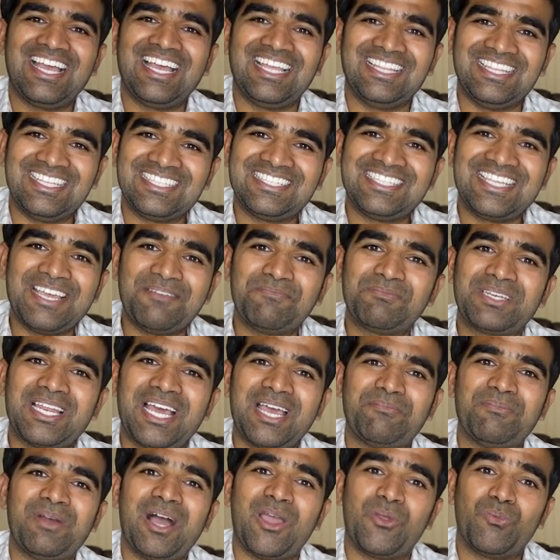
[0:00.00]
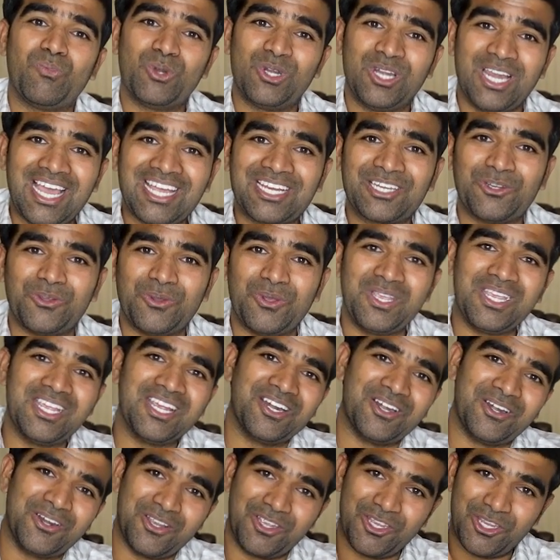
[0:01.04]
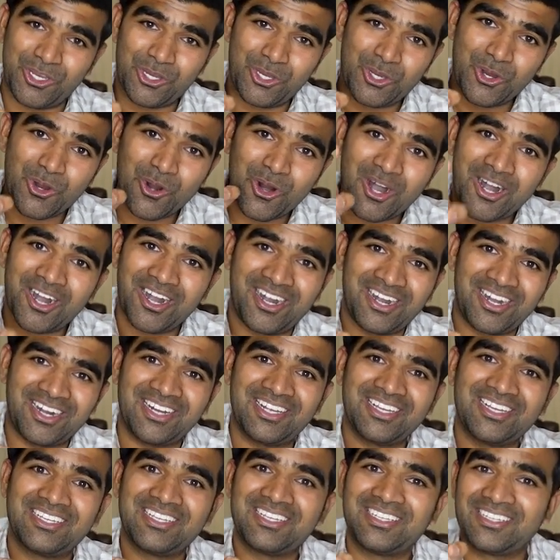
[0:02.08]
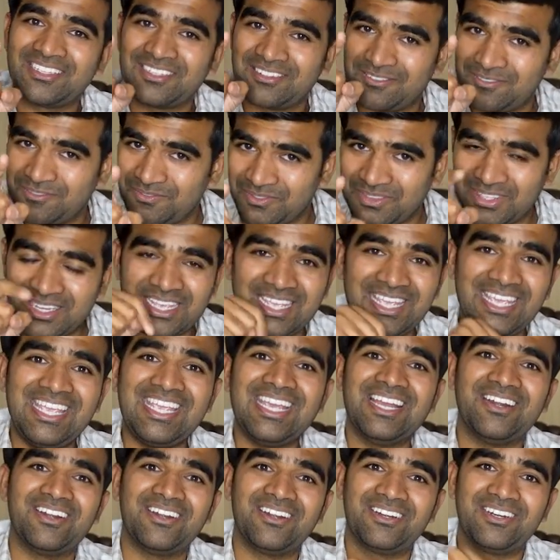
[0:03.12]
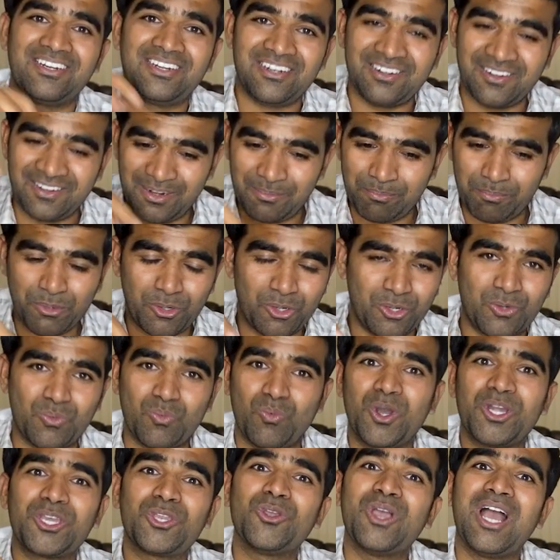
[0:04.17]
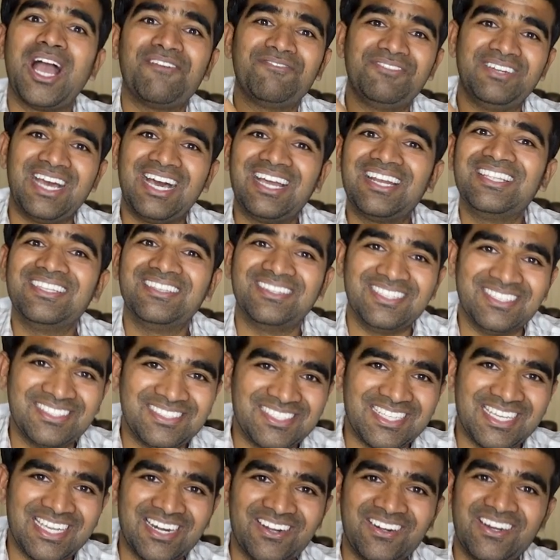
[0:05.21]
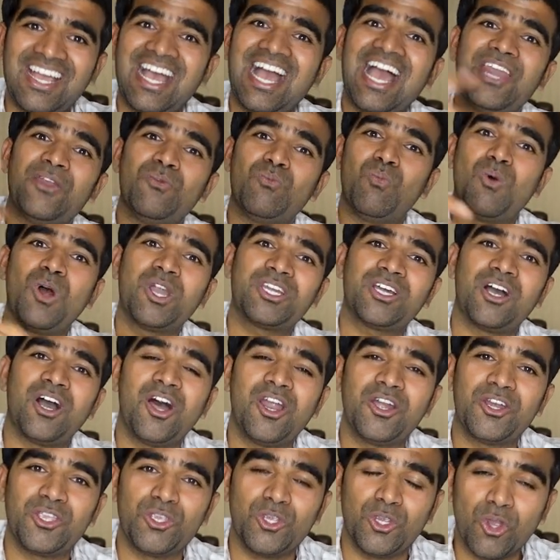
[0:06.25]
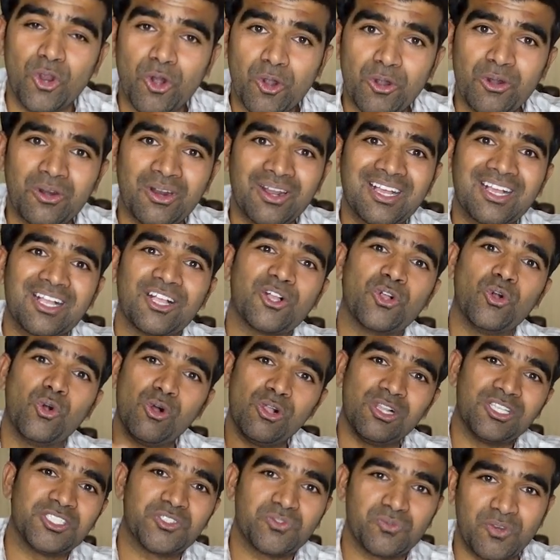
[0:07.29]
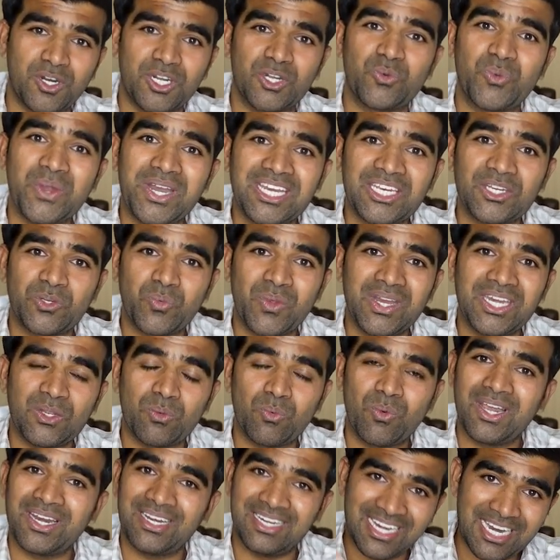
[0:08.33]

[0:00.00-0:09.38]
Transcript: at the same time i would like to hear your year report what you have done in this year and what are your goals for 2021